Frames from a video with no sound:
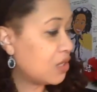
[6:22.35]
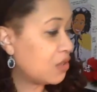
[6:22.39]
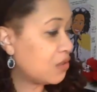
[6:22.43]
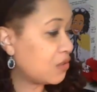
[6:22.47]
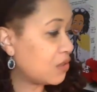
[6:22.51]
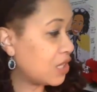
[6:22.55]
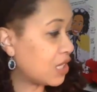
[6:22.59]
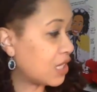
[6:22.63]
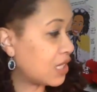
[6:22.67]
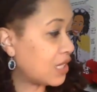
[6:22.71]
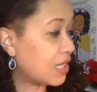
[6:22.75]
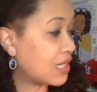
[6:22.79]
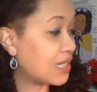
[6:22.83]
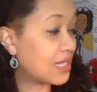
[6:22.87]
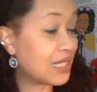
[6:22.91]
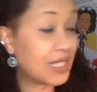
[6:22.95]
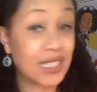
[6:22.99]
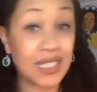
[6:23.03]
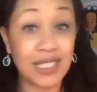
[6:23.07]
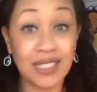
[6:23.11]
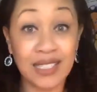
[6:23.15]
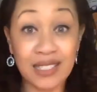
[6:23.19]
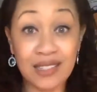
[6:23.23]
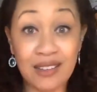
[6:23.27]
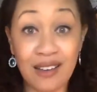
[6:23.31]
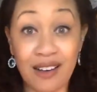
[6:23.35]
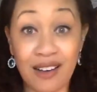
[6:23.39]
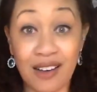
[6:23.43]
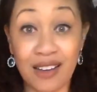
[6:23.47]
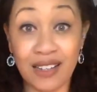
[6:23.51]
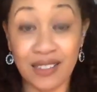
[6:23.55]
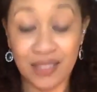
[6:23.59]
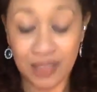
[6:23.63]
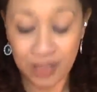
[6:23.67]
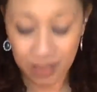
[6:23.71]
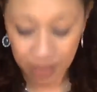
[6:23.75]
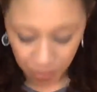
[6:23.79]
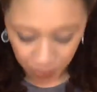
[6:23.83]
Ridiculous. It's gone.
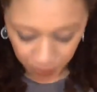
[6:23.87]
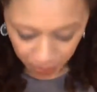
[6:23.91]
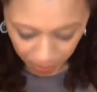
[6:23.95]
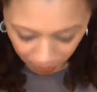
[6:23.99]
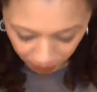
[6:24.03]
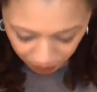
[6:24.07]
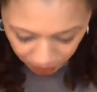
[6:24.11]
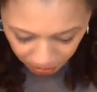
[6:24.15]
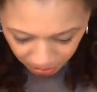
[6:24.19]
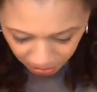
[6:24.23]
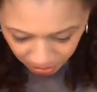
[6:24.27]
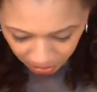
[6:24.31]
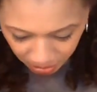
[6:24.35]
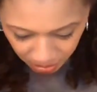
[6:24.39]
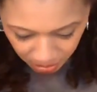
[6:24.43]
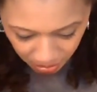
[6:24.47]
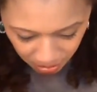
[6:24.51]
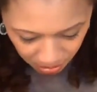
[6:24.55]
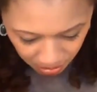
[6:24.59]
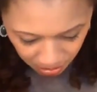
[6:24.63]
It's going out.